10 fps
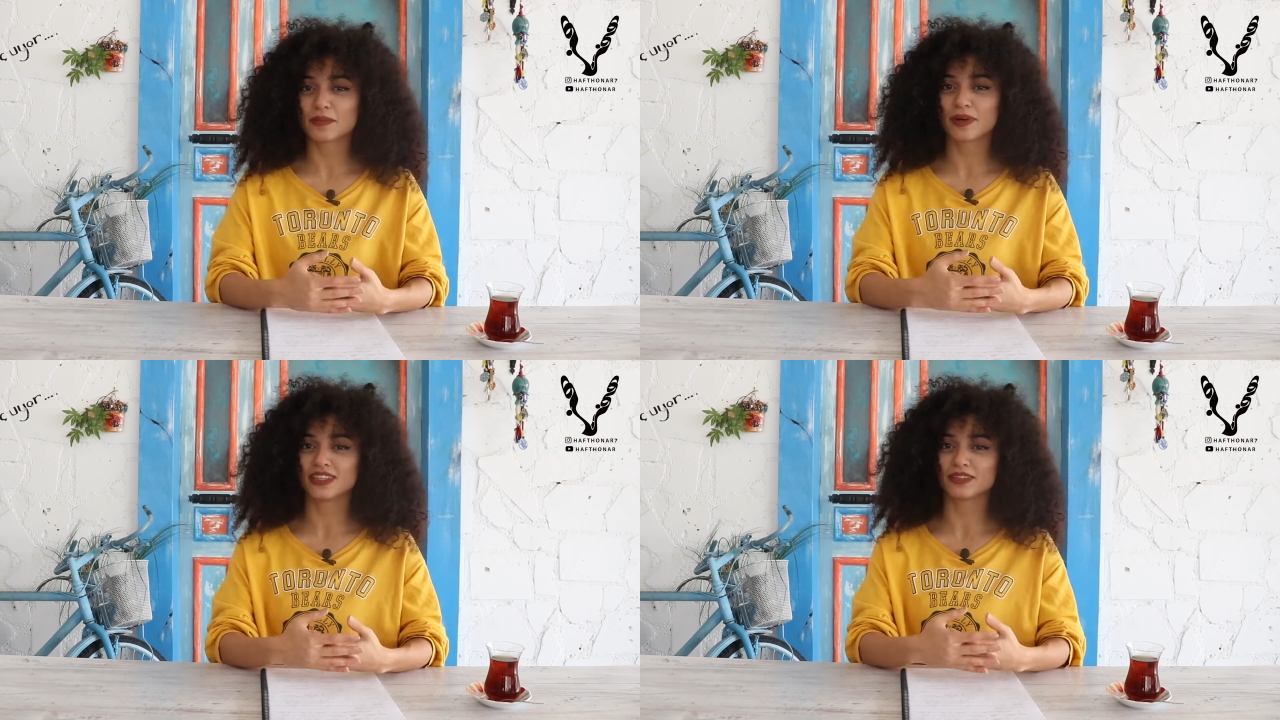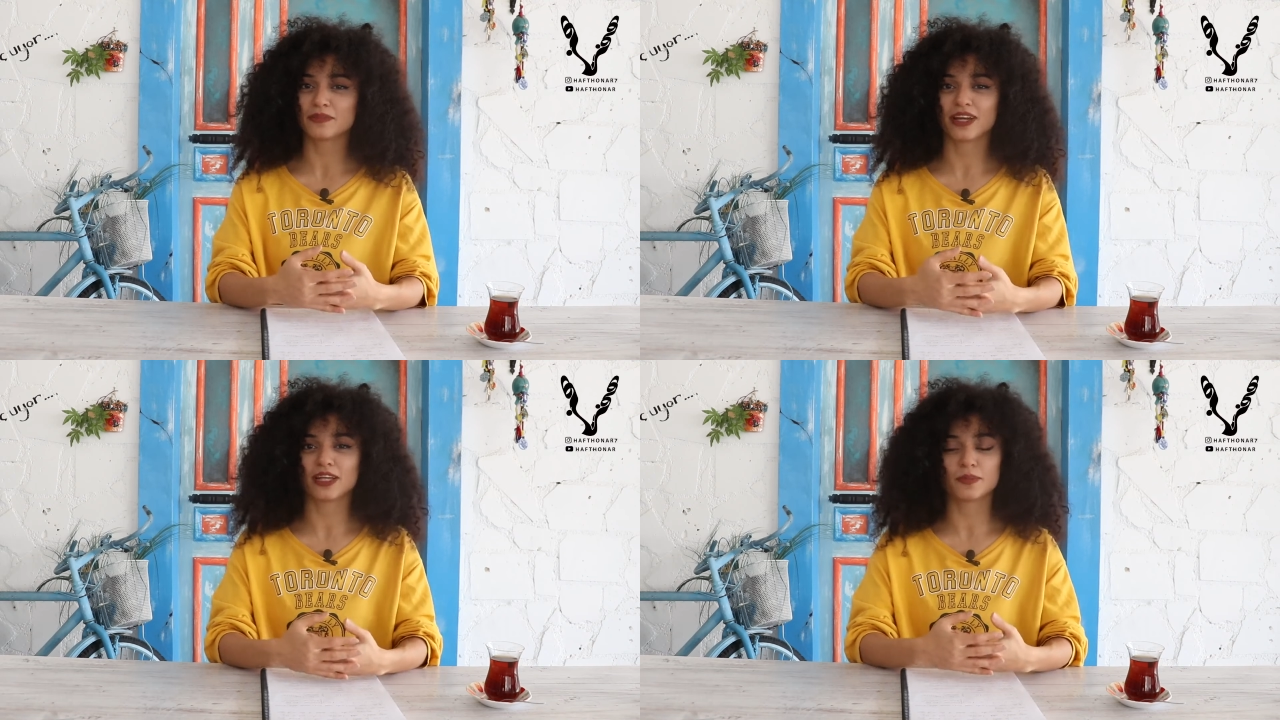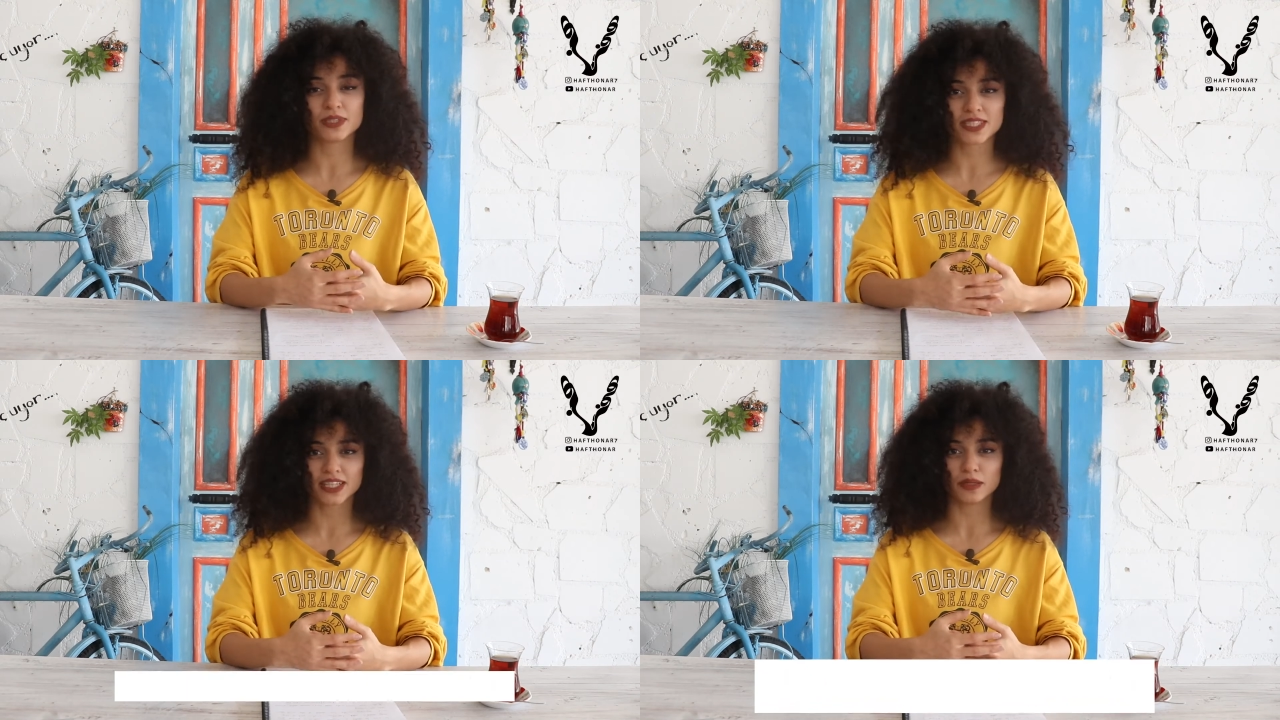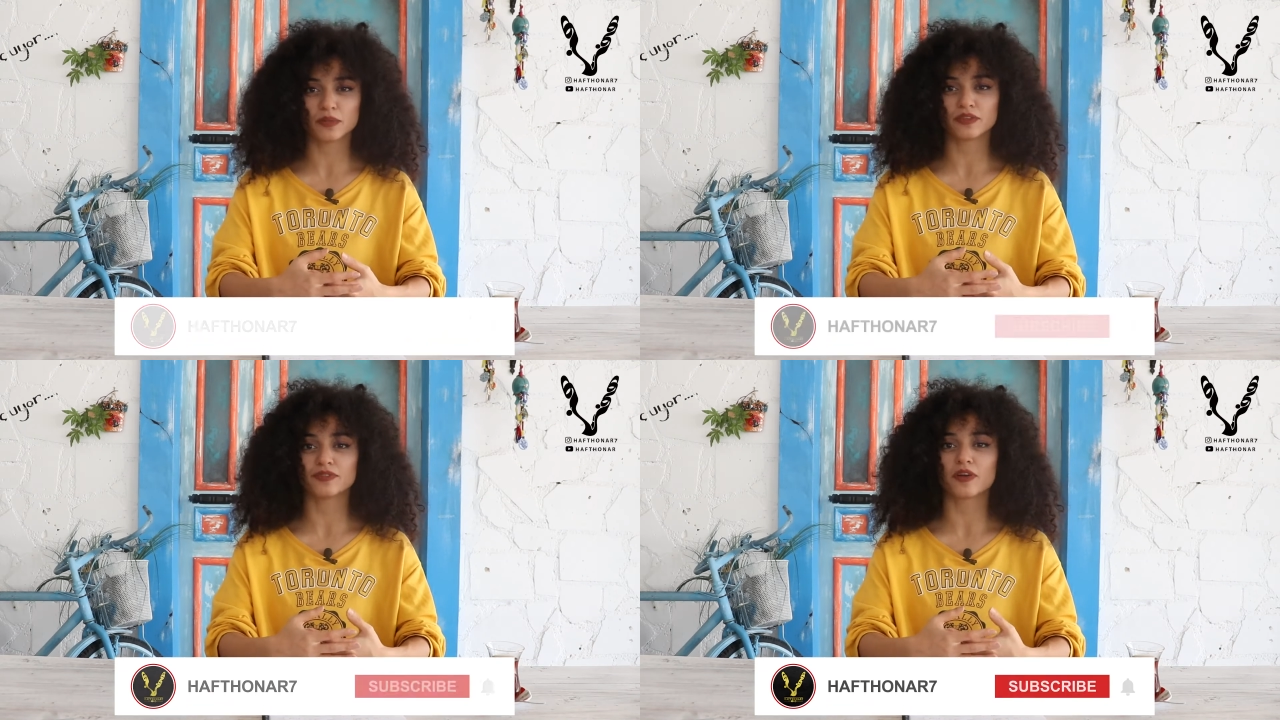everybody, my name is
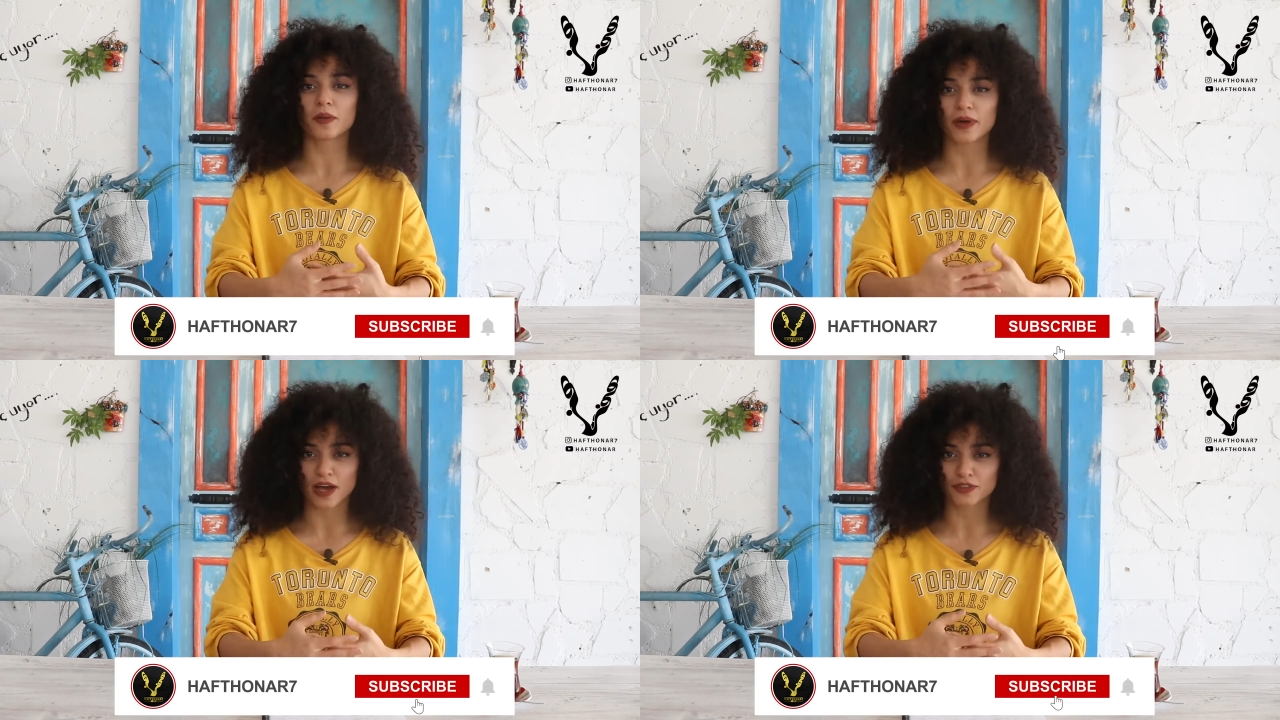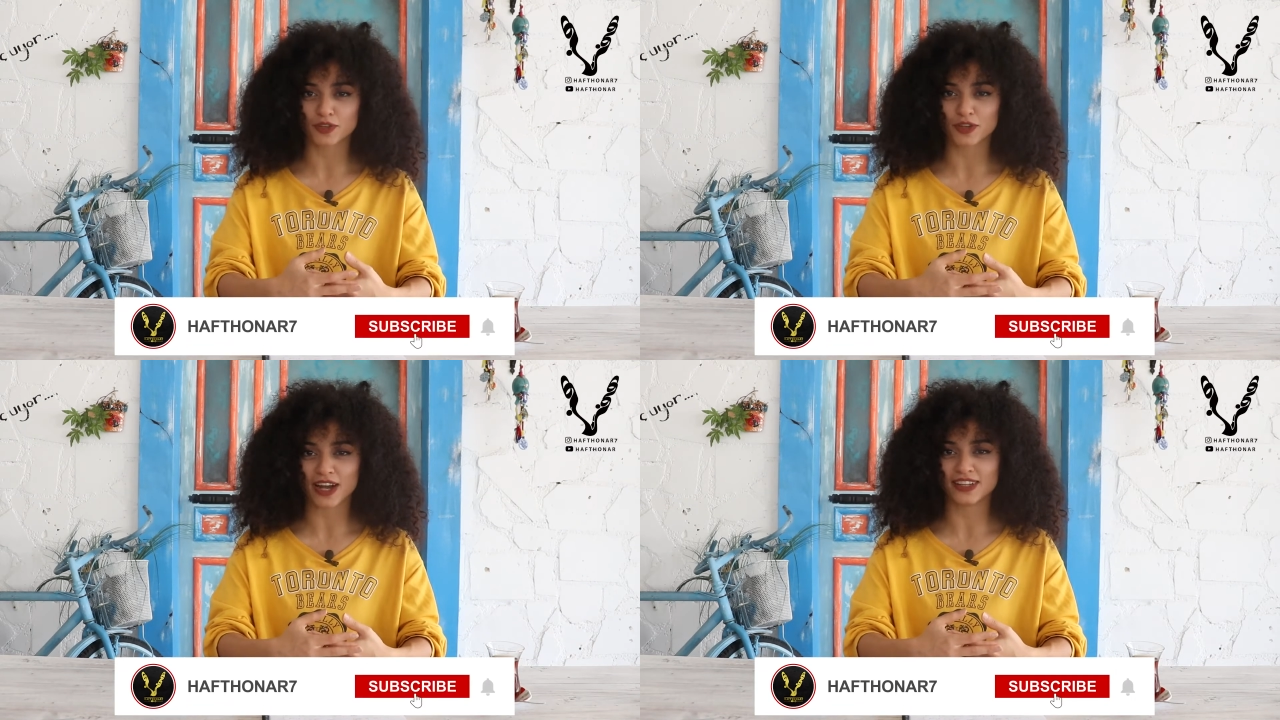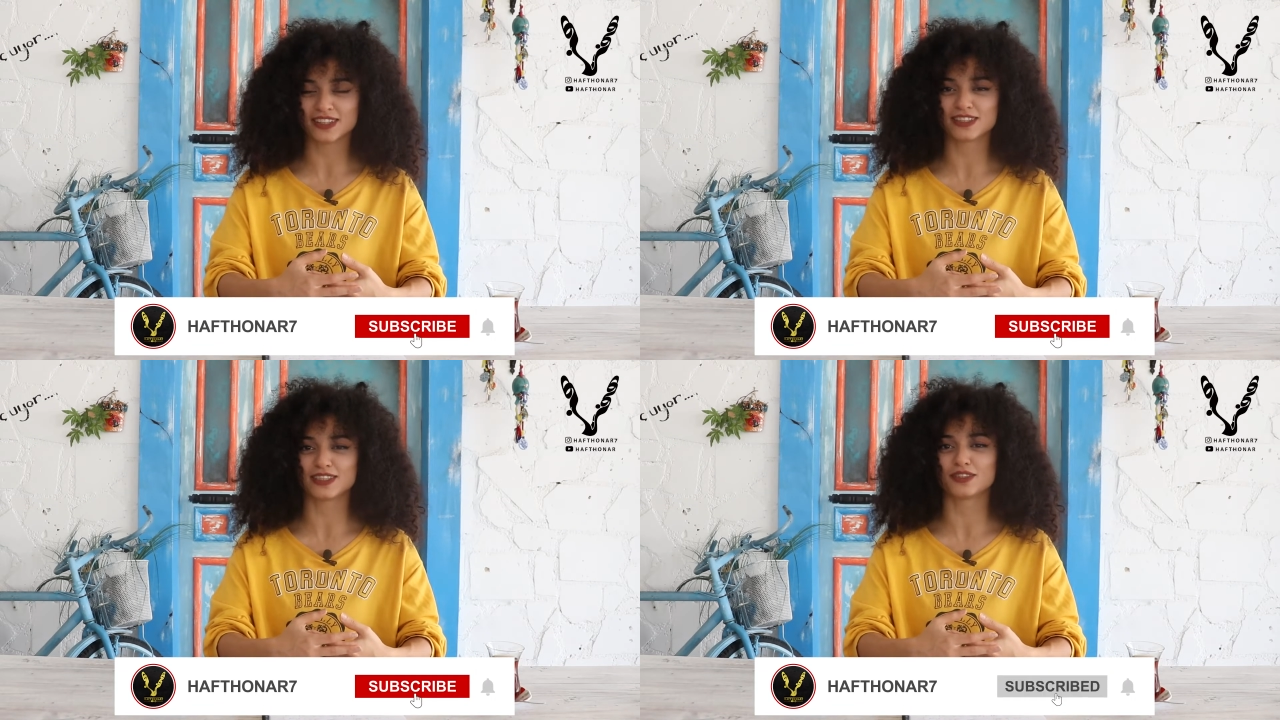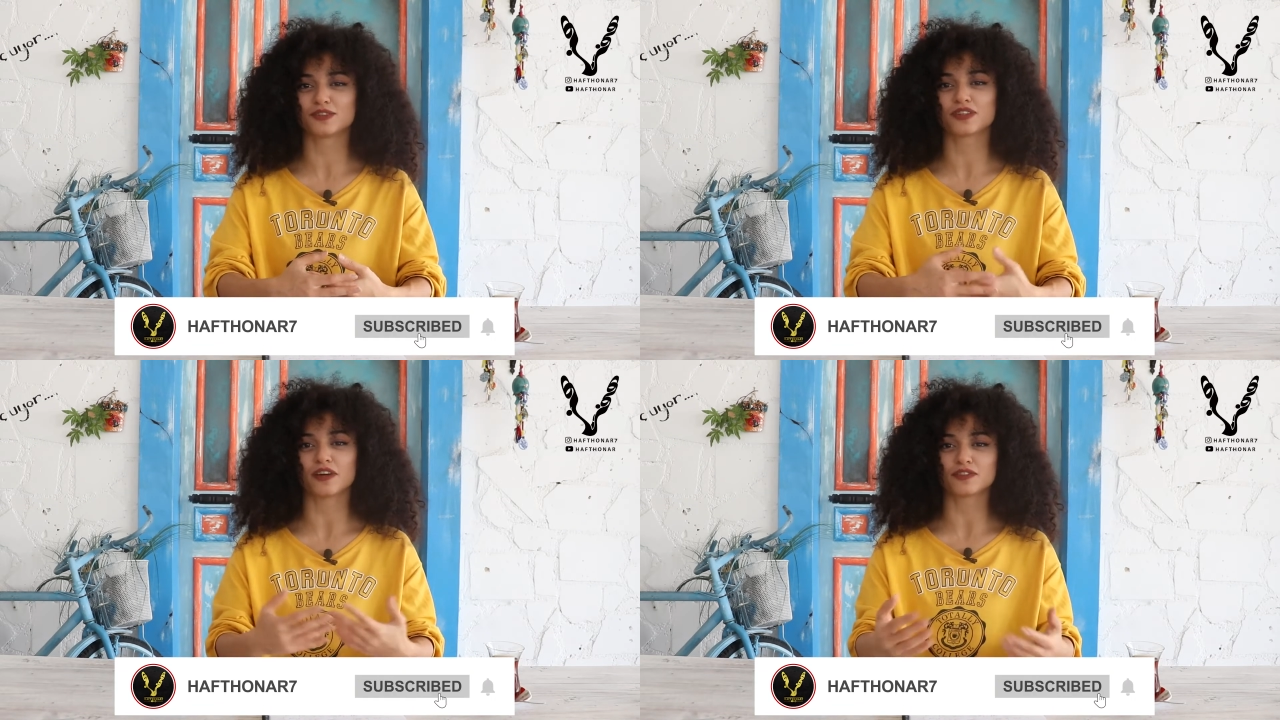Kimi from Haftoner
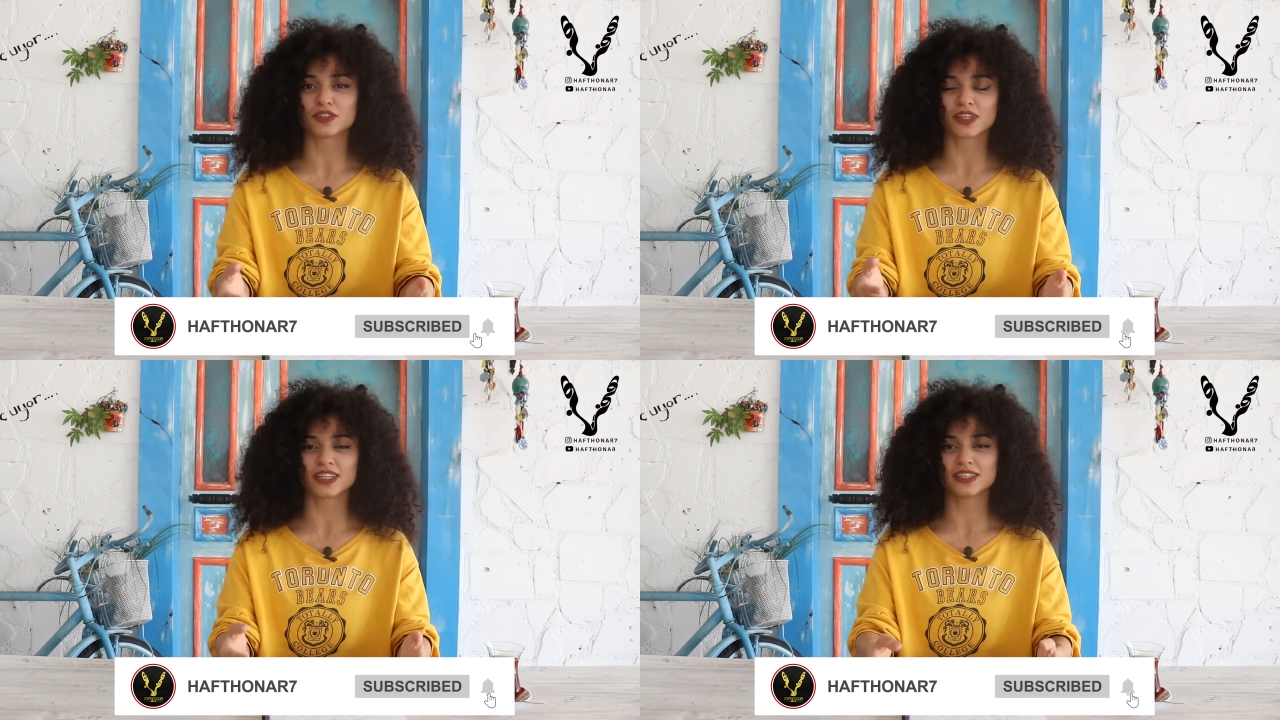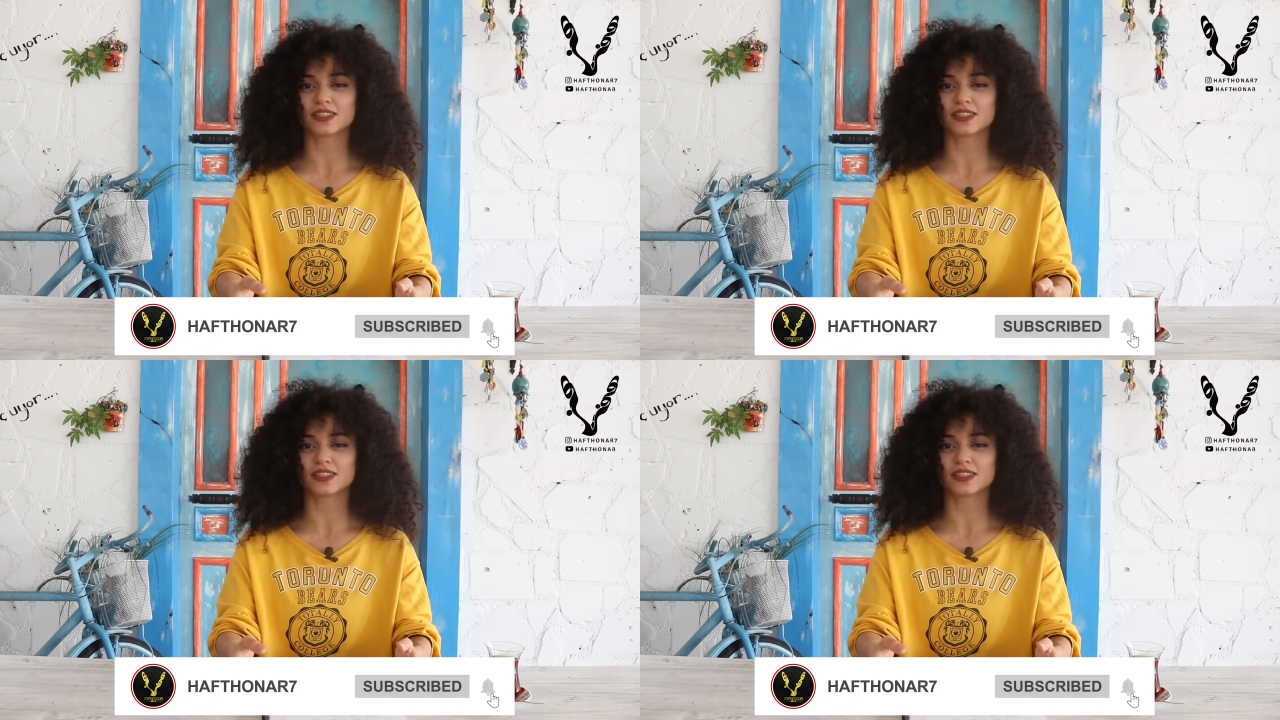Institute of Turkey.